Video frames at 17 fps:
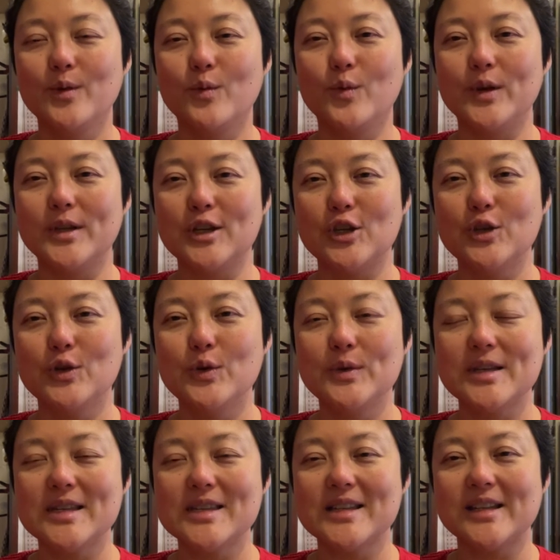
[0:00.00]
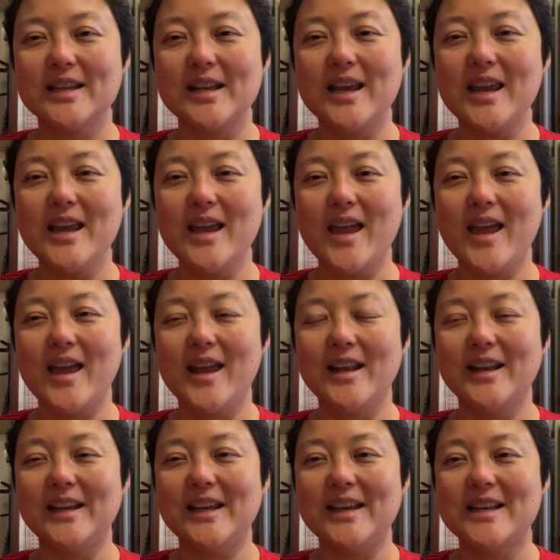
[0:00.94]
with you this Saturday
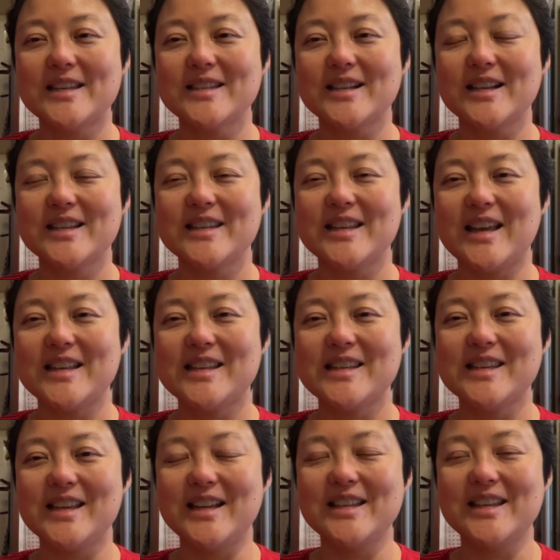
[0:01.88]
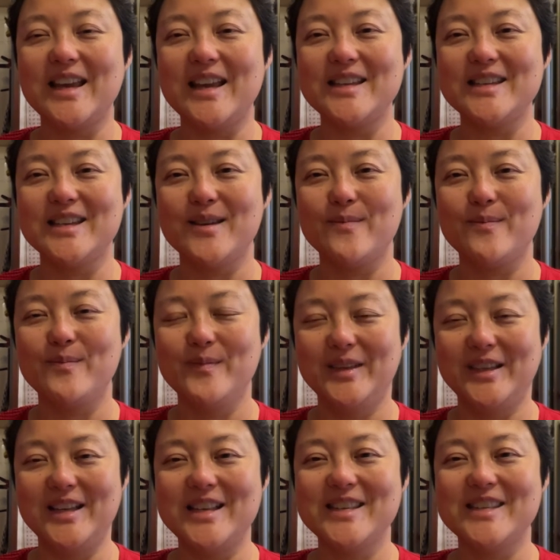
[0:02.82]
and the Success Sunday tip
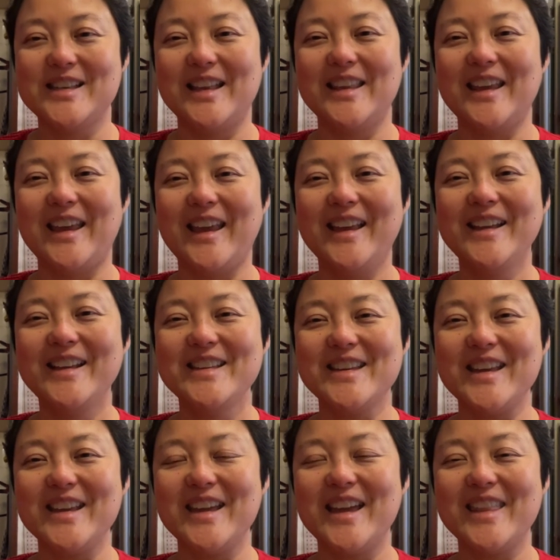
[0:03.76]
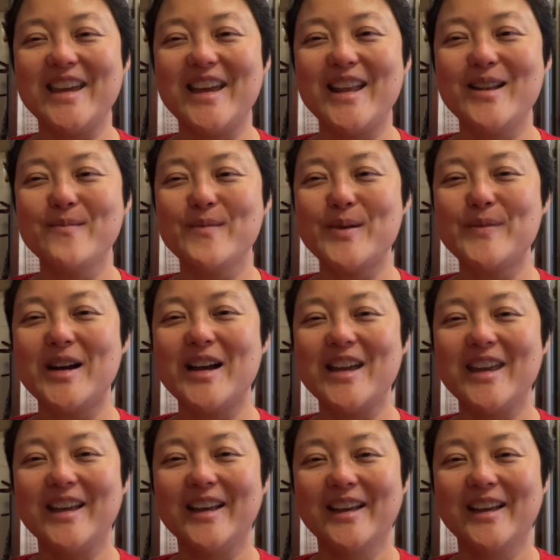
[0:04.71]
this Sunday. Take care then. Bye-bye.